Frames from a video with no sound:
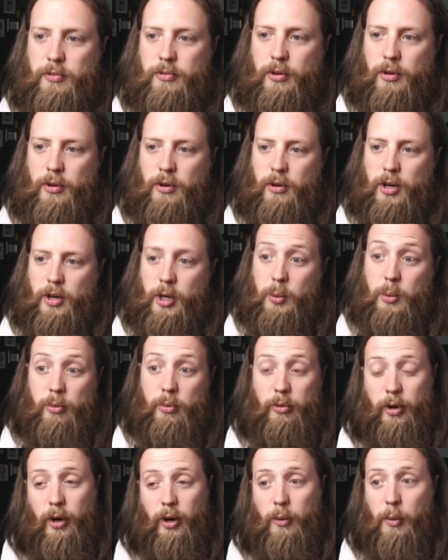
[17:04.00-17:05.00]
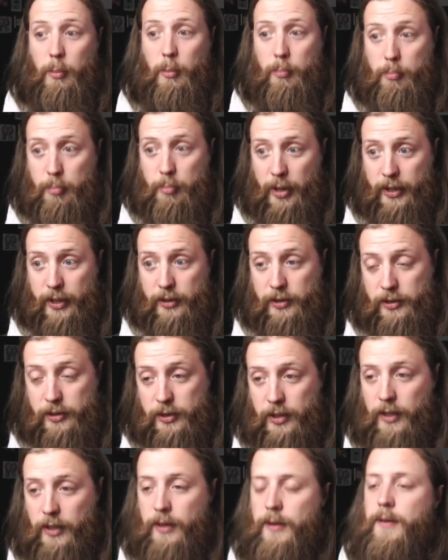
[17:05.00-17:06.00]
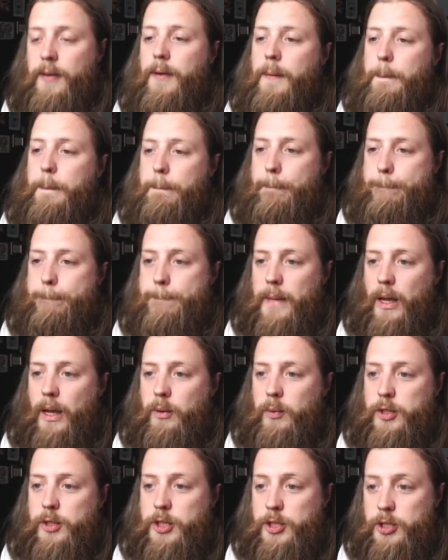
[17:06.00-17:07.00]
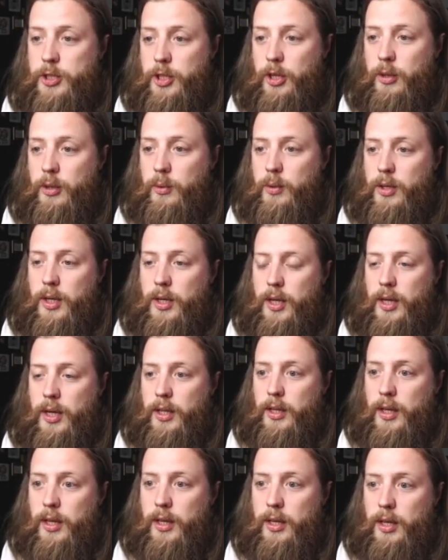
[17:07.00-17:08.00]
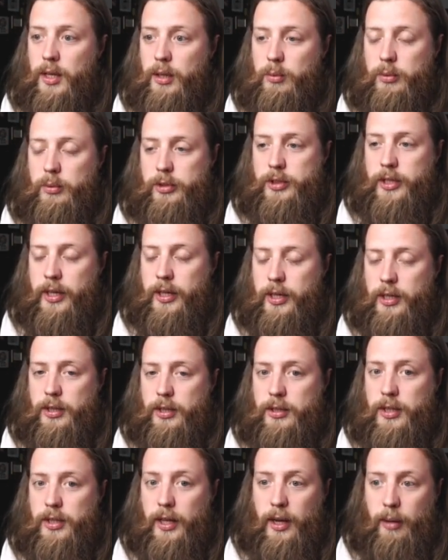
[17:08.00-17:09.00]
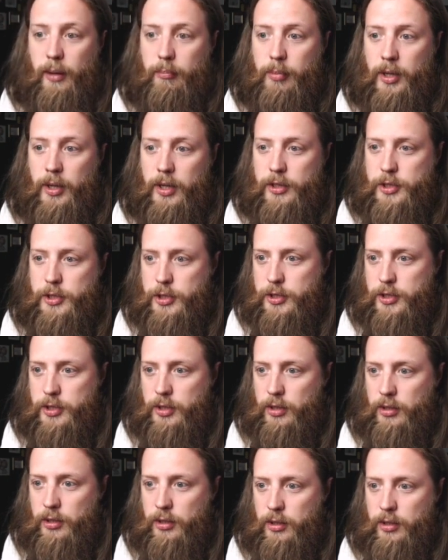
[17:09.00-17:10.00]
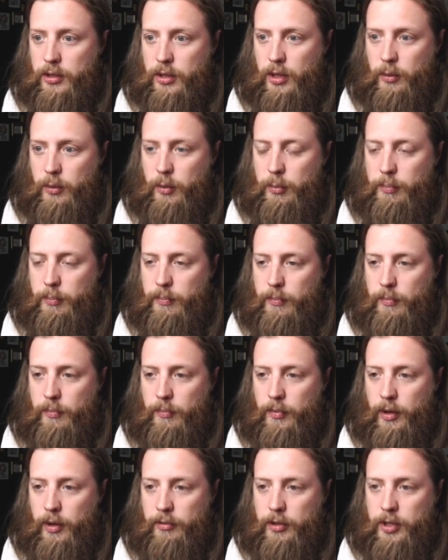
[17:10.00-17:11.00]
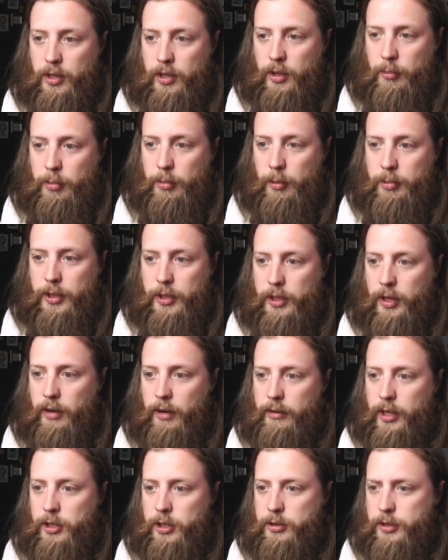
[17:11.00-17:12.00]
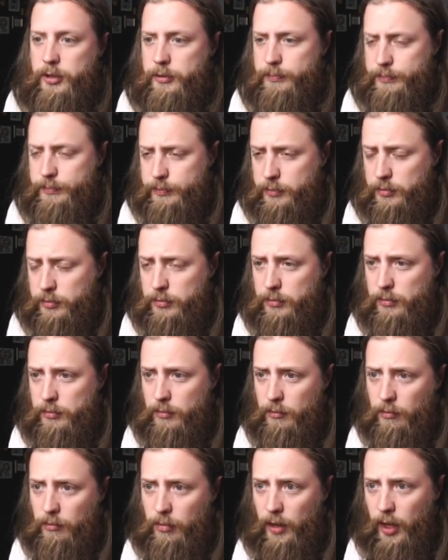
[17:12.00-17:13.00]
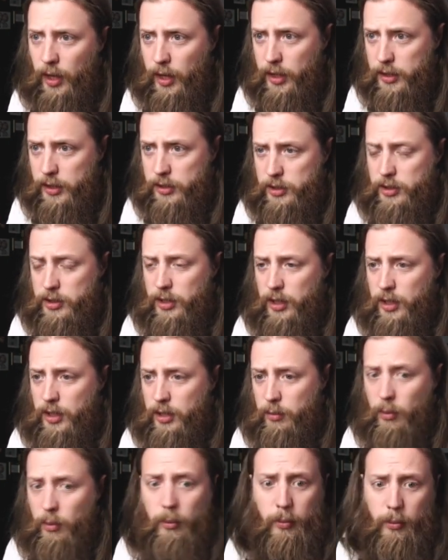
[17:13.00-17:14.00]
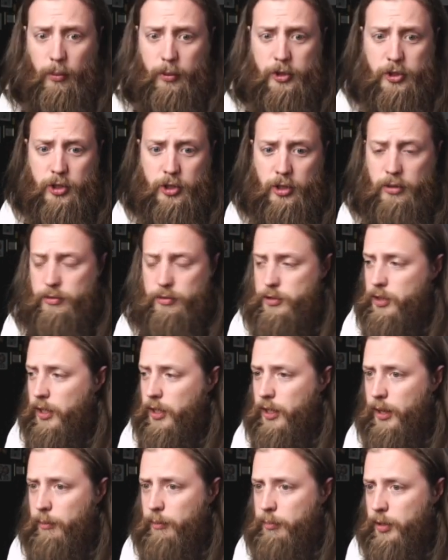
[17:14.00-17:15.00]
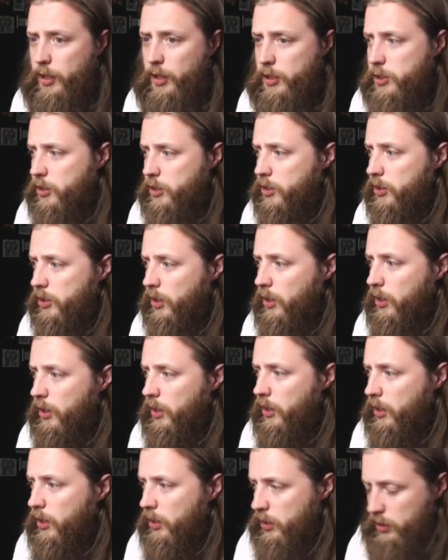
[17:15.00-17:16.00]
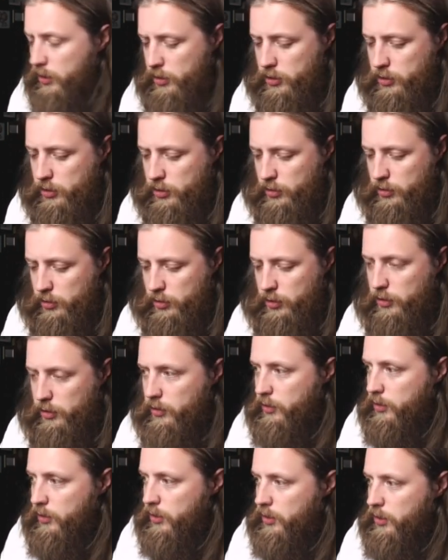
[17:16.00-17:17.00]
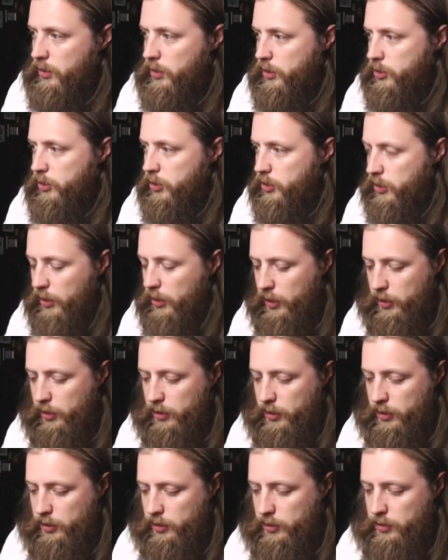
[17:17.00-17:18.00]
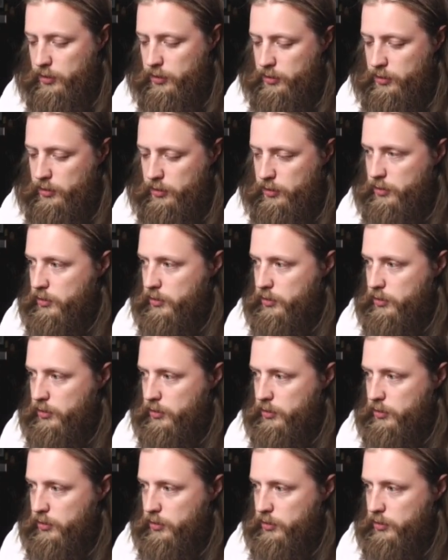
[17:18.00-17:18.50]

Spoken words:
as before, it will run our build, which is new, and then it will tell GitLab pages that everything in the public directory is what we want to serve to GitLab pages. So let's just add that.